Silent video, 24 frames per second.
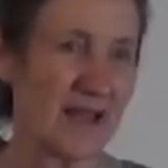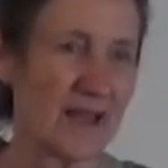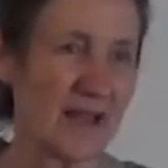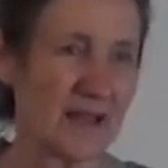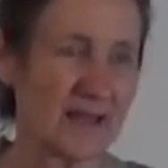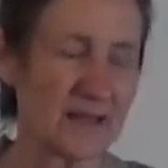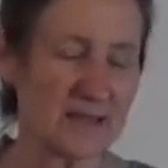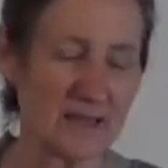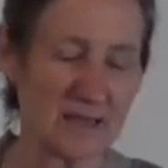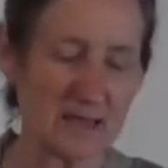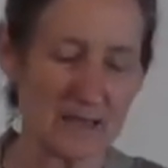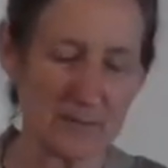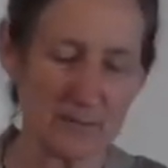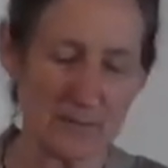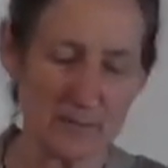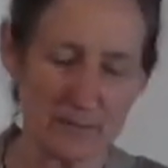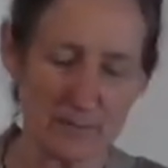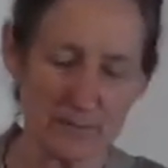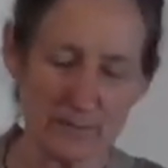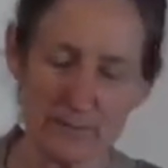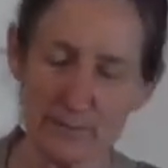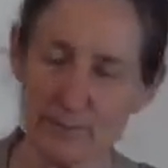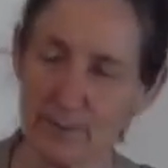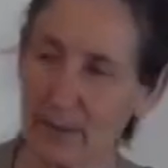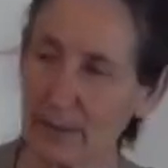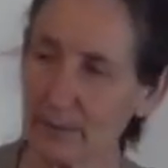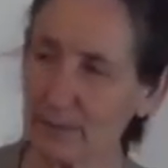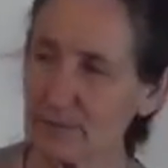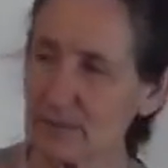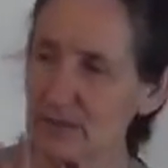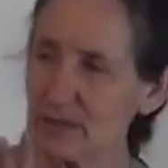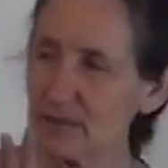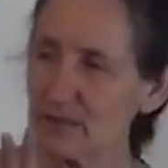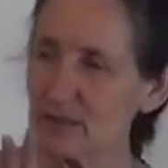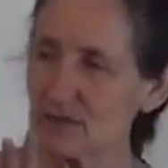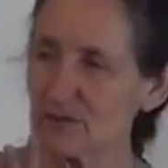And he
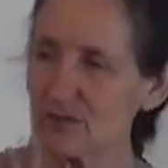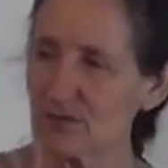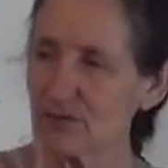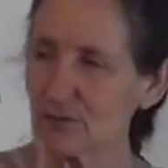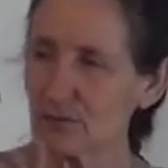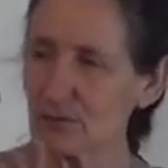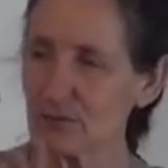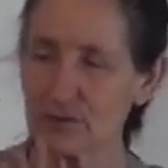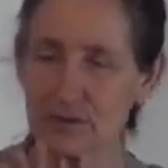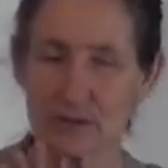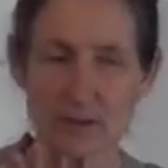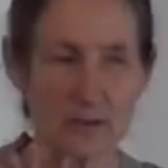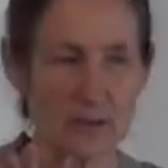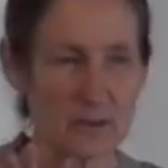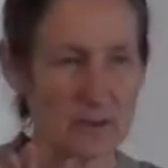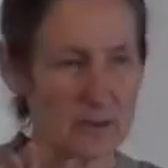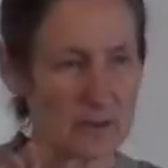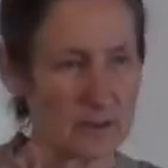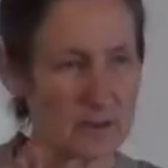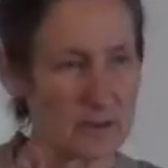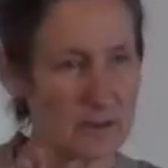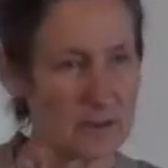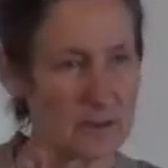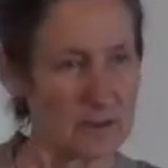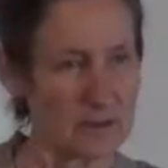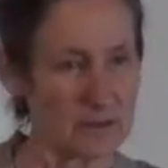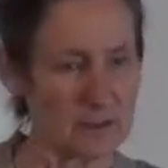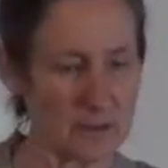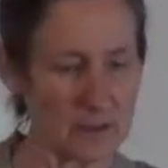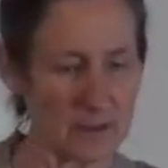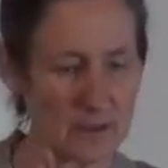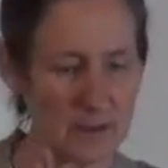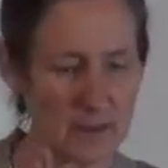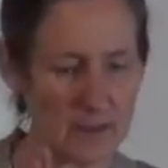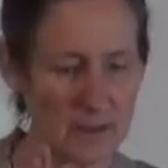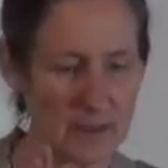bumped his foot
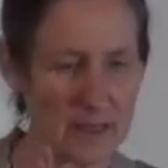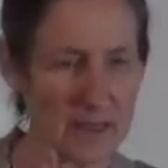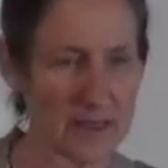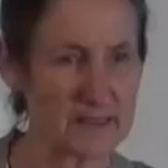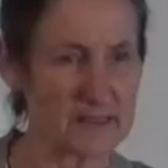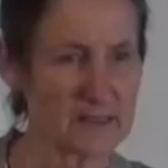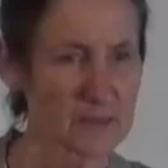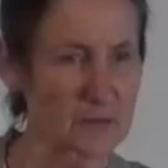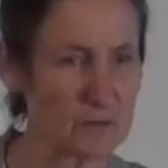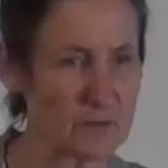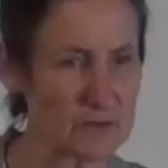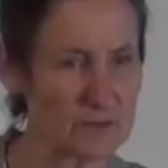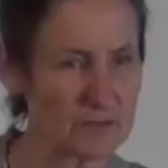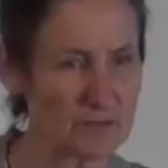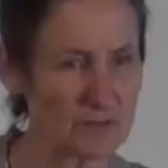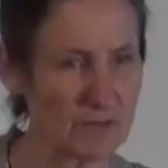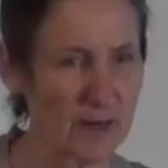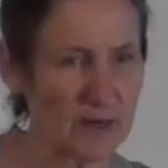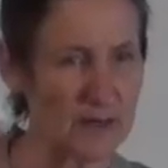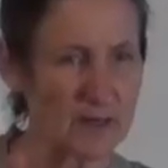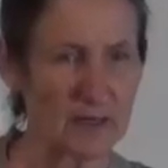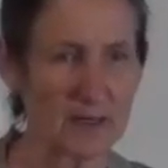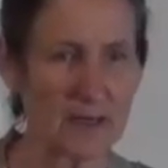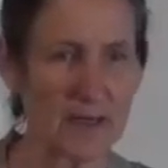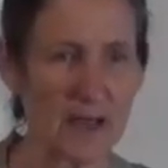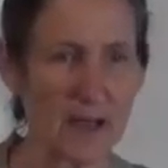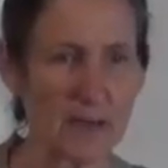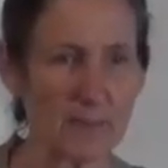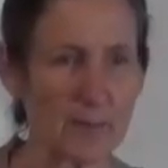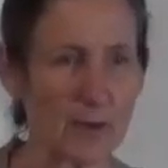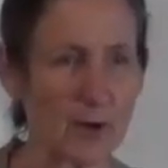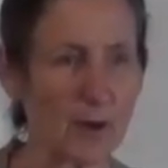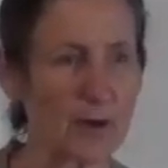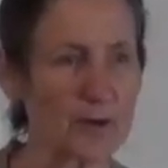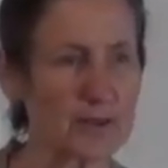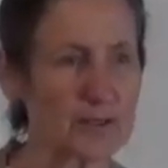as he was running
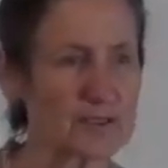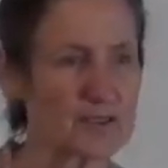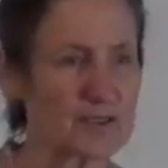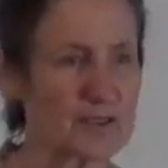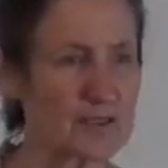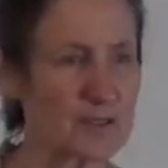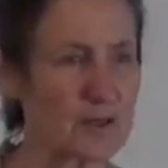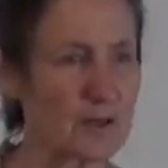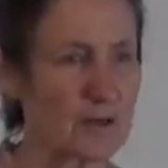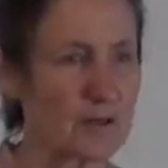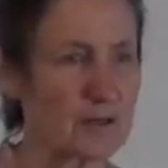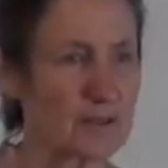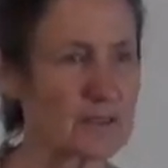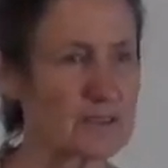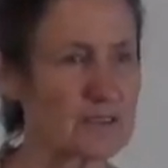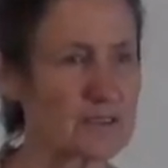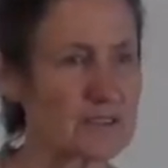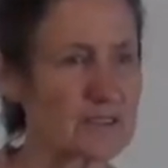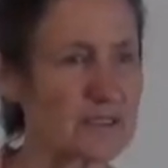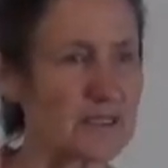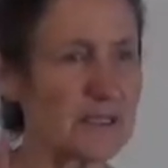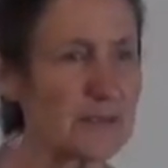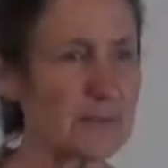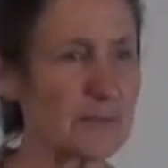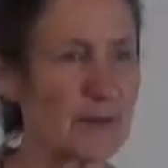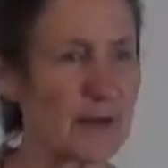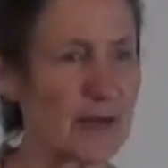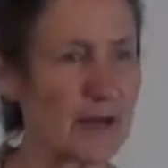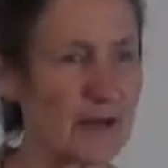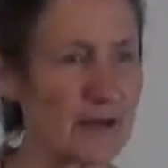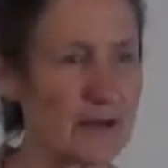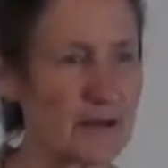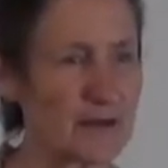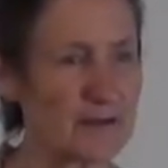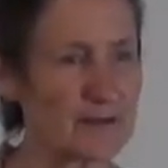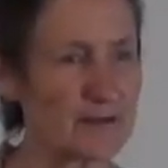up on a, on a
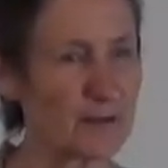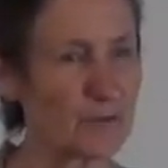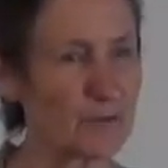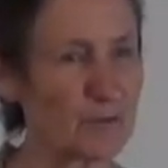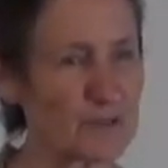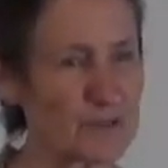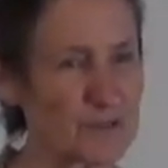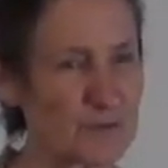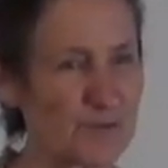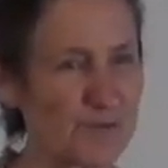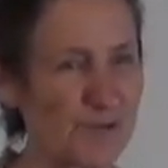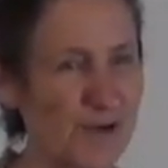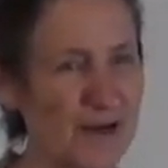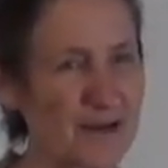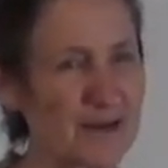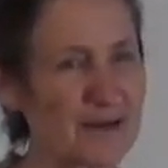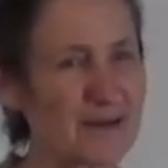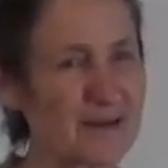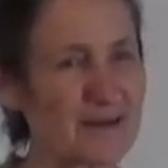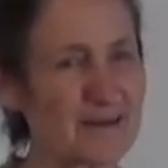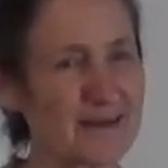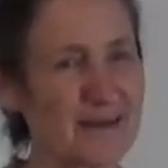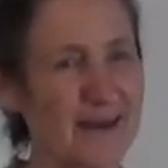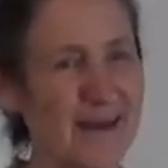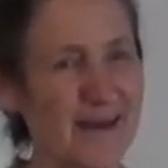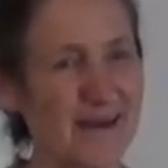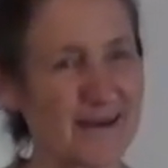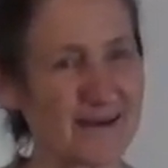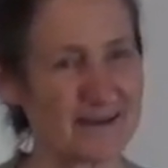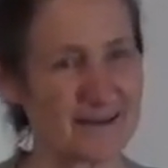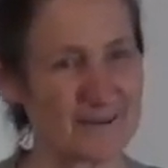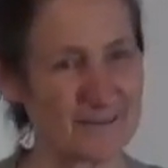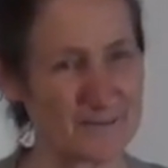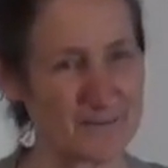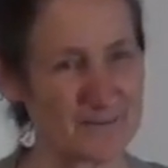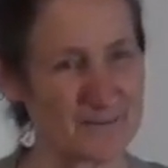sleeper that was breaking
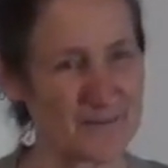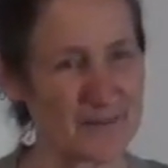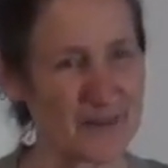down.